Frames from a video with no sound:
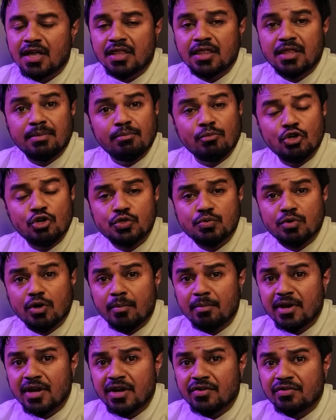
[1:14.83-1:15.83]
The most
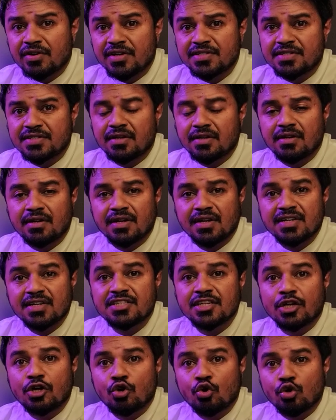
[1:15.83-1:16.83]
prominent reason is
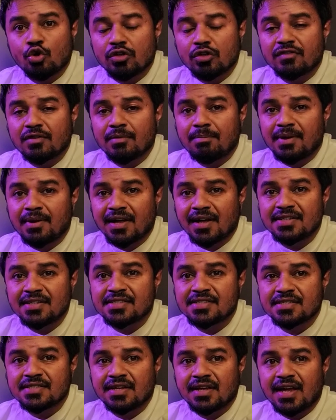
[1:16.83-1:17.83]
the growth of the
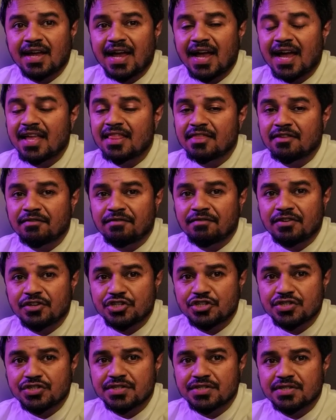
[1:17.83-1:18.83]
plants and the
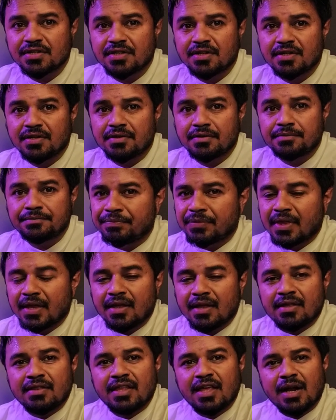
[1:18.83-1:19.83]
fishes.
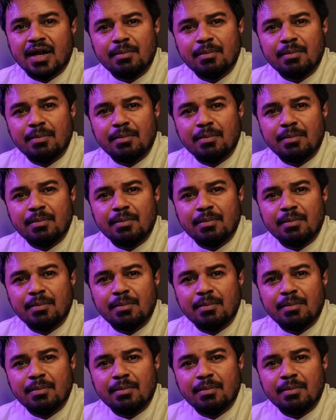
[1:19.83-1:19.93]
There